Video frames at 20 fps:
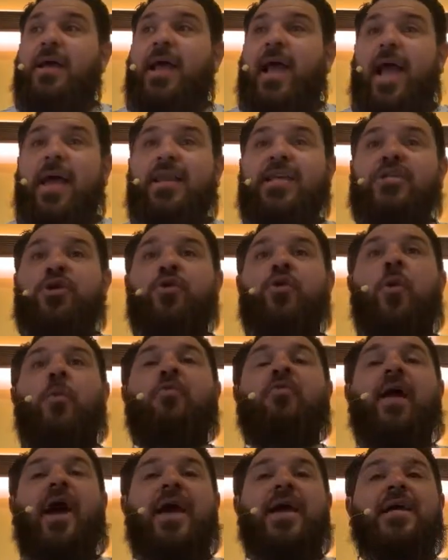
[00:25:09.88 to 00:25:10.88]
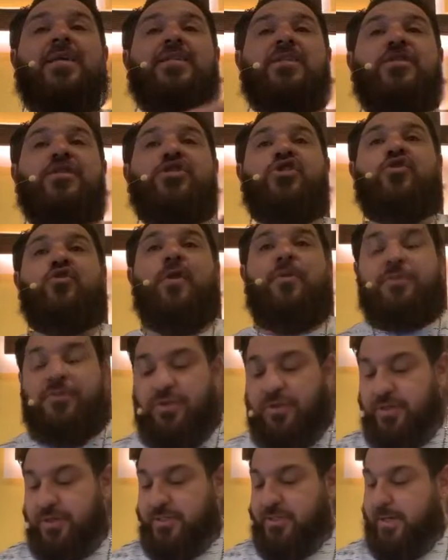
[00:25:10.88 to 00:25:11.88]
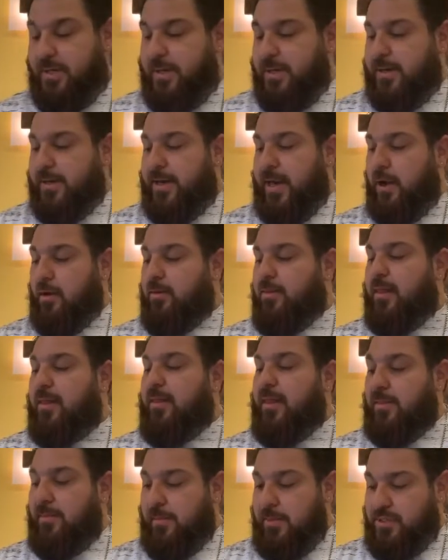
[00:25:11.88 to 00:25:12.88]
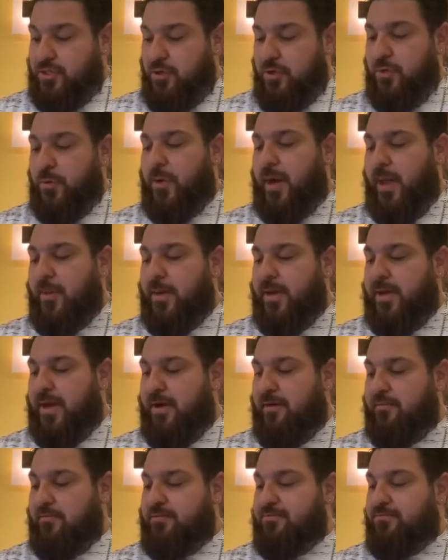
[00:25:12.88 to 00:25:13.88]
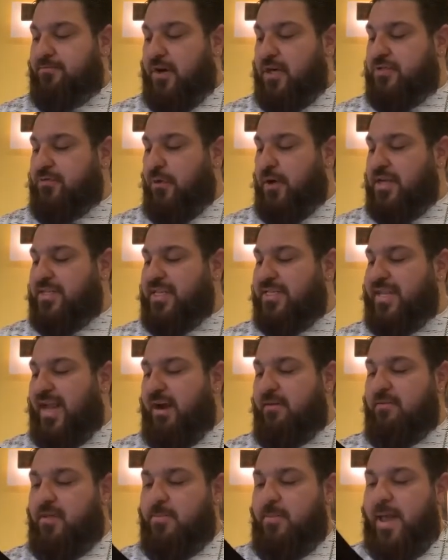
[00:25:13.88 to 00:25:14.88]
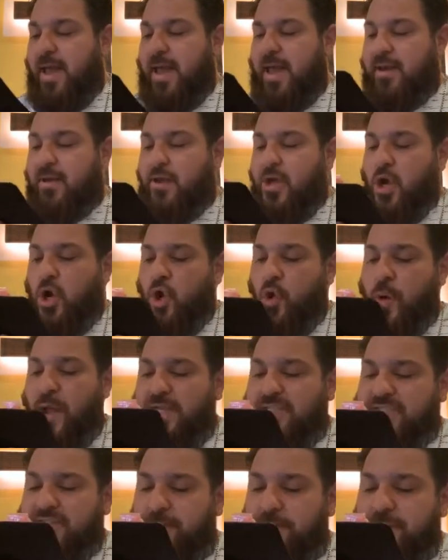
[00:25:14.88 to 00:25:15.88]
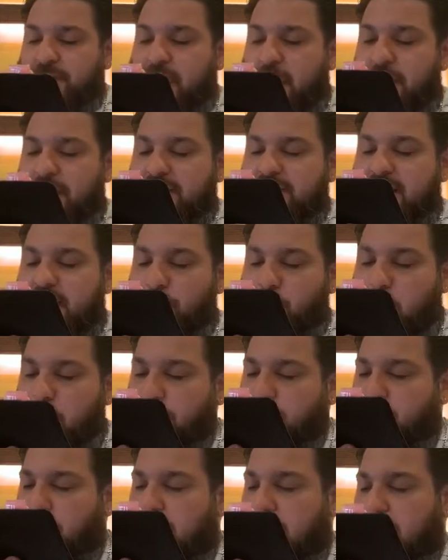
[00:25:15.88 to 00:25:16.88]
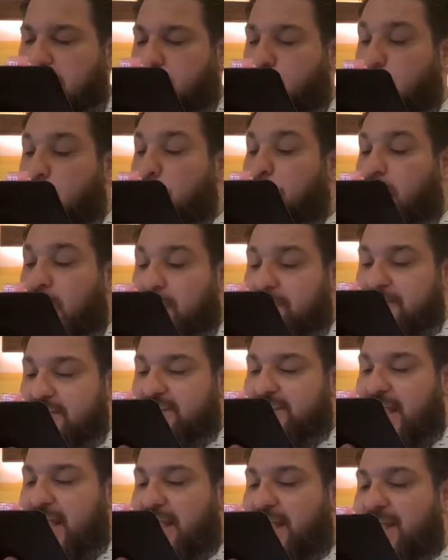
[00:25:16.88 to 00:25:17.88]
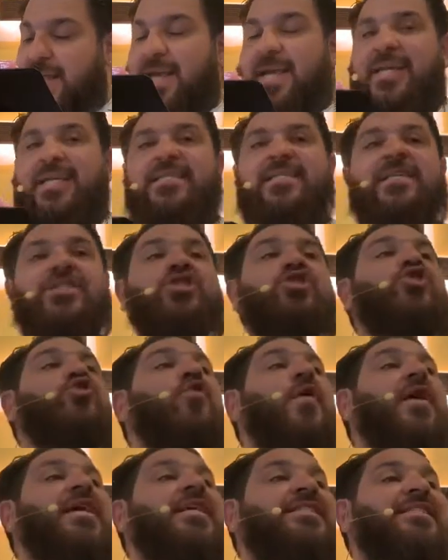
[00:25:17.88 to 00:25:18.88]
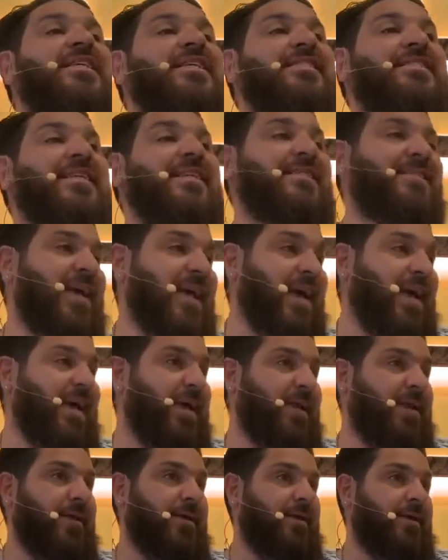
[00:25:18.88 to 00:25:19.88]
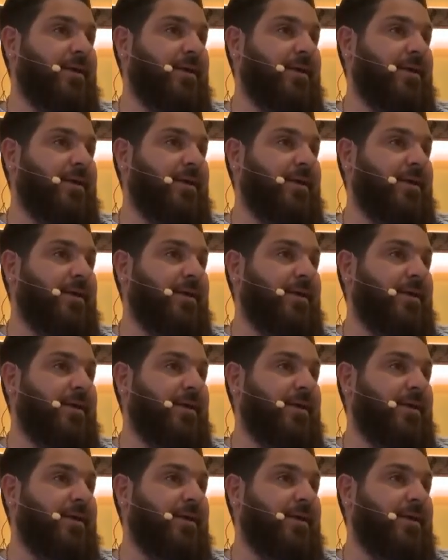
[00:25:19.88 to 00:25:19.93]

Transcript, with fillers: and he's going to apply it to the scriptures. Now, let, let me show you what I mean here. In verse 4, he says, Every man who has something on his head while praying or prophesying disgraces his head.